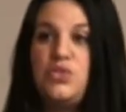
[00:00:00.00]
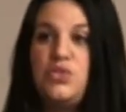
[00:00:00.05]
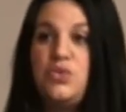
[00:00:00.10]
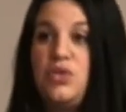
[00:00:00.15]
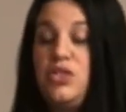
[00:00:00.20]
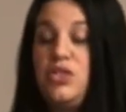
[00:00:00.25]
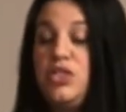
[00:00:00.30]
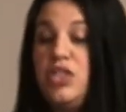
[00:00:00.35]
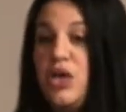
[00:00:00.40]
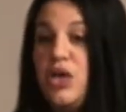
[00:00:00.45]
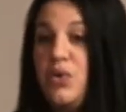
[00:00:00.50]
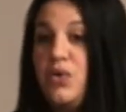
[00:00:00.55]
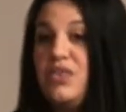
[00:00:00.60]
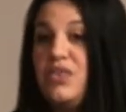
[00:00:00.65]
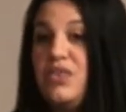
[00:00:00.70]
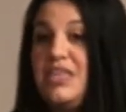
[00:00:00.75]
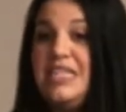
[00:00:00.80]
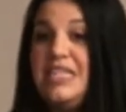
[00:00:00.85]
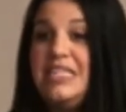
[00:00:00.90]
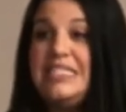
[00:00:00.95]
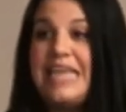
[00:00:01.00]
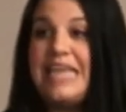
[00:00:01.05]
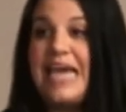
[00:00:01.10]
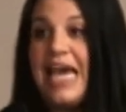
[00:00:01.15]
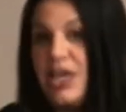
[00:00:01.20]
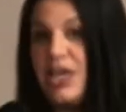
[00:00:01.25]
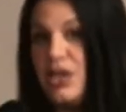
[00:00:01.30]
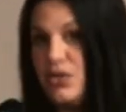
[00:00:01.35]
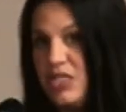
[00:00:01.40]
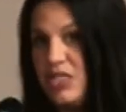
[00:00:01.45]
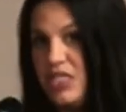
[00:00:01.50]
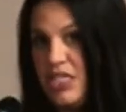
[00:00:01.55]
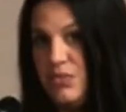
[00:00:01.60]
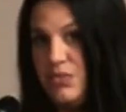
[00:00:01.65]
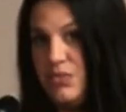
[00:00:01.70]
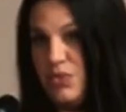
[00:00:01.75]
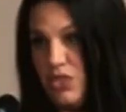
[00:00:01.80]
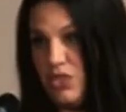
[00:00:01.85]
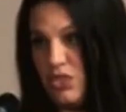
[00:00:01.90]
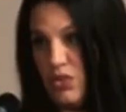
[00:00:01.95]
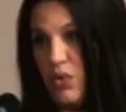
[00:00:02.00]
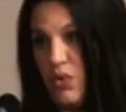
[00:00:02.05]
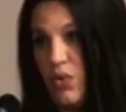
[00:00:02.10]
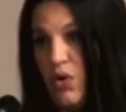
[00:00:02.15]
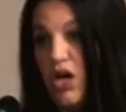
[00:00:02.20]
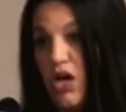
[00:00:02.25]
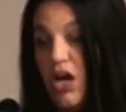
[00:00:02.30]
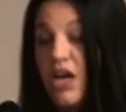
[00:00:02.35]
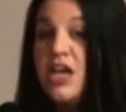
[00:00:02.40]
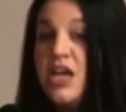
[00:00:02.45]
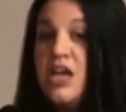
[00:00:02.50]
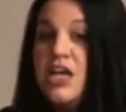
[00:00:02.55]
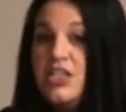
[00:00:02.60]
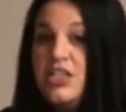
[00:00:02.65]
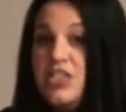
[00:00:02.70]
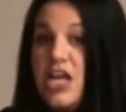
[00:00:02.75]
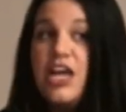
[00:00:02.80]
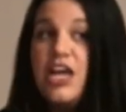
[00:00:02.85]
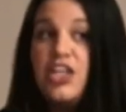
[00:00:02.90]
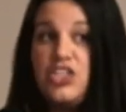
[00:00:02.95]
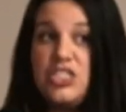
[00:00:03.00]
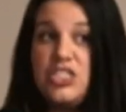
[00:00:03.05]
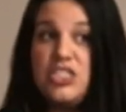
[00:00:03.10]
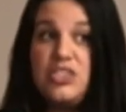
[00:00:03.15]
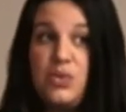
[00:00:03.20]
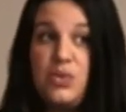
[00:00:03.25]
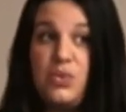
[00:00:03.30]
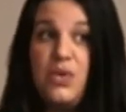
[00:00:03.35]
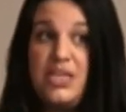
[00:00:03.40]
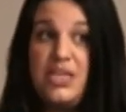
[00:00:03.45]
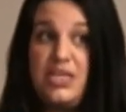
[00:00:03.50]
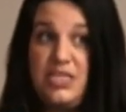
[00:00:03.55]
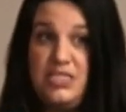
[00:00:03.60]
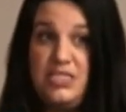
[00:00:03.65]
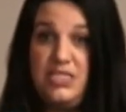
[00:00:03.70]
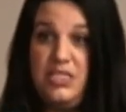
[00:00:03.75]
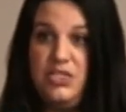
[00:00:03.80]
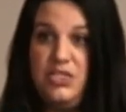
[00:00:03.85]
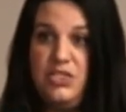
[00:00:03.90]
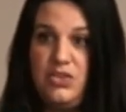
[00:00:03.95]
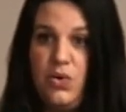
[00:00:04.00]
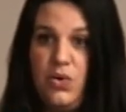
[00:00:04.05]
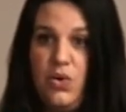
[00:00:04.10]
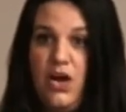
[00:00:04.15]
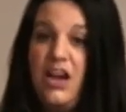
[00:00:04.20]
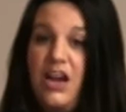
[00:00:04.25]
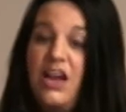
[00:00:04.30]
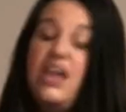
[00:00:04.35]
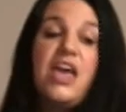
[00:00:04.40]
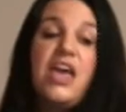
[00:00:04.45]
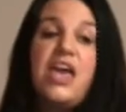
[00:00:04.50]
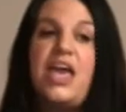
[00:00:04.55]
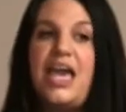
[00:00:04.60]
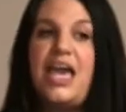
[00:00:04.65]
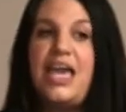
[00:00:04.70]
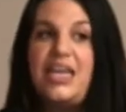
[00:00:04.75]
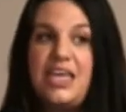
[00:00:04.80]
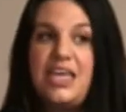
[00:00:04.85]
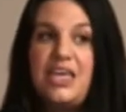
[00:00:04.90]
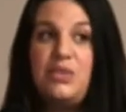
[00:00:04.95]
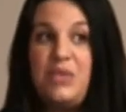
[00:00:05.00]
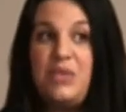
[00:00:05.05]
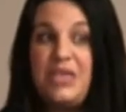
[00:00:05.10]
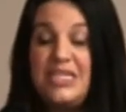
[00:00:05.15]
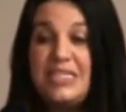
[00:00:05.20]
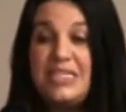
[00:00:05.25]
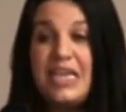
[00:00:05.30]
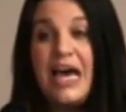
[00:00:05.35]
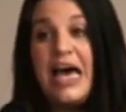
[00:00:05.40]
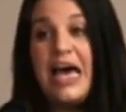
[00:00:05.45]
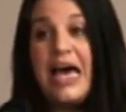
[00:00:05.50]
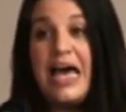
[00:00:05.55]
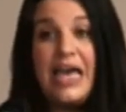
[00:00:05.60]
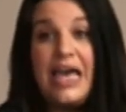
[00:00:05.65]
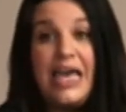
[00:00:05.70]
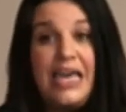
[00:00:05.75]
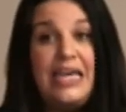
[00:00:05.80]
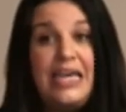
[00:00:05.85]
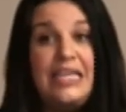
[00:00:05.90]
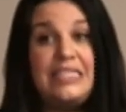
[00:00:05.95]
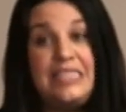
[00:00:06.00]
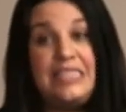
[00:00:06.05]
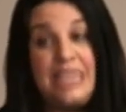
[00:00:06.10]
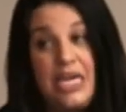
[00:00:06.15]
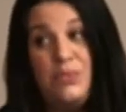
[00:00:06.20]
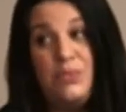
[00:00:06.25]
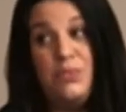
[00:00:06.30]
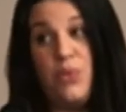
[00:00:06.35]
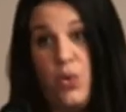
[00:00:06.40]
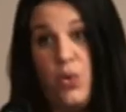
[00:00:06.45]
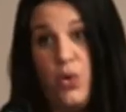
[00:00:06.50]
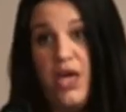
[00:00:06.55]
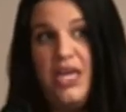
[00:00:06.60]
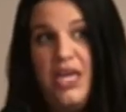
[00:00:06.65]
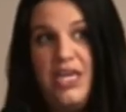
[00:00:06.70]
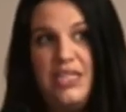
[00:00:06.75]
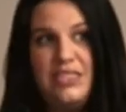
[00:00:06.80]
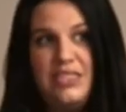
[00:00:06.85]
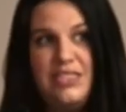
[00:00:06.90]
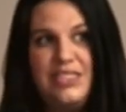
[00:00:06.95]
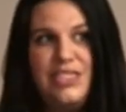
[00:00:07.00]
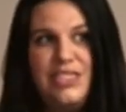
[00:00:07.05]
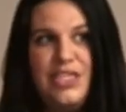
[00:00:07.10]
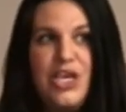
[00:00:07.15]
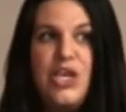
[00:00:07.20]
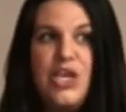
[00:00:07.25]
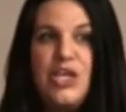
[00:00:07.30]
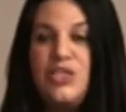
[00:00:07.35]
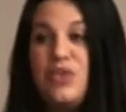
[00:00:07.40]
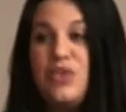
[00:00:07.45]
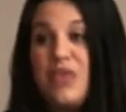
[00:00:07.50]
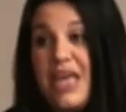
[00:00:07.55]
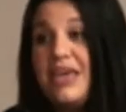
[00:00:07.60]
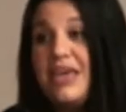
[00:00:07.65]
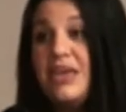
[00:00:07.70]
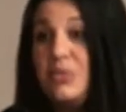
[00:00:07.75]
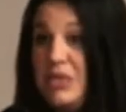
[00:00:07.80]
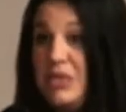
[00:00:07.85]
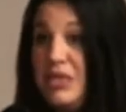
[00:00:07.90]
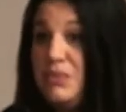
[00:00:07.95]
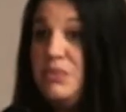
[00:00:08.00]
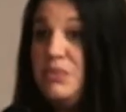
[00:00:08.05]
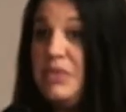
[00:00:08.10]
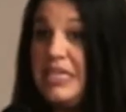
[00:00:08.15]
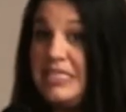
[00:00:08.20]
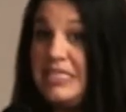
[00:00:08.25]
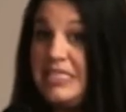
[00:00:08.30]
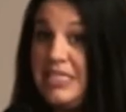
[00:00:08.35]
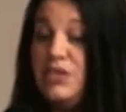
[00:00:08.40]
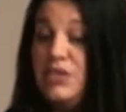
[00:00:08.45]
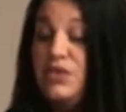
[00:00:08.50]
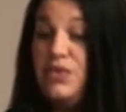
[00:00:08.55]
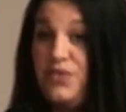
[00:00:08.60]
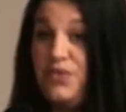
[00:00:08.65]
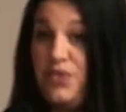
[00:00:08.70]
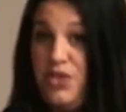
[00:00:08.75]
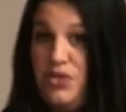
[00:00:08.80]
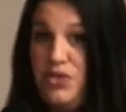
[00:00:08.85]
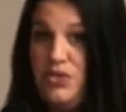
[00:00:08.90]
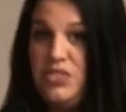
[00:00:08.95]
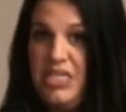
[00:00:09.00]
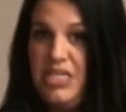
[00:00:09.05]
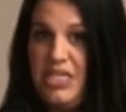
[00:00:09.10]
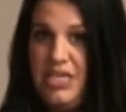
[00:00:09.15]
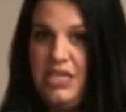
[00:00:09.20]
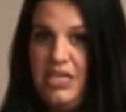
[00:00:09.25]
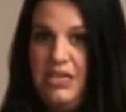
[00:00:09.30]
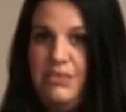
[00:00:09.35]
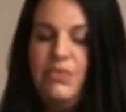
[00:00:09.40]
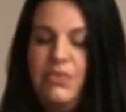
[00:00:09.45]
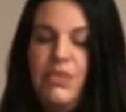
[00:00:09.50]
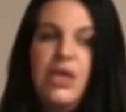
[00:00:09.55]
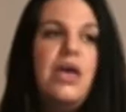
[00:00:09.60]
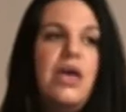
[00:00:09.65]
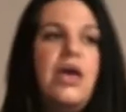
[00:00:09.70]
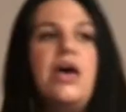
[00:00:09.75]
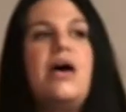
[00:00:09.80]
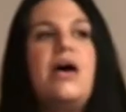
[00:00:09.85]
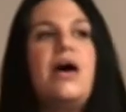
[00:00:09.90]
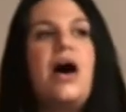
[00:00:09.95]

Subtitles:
which will lower the entire team's score, not just the witness's score. And it can be as high as 10 points. So that can be a big deal for your team.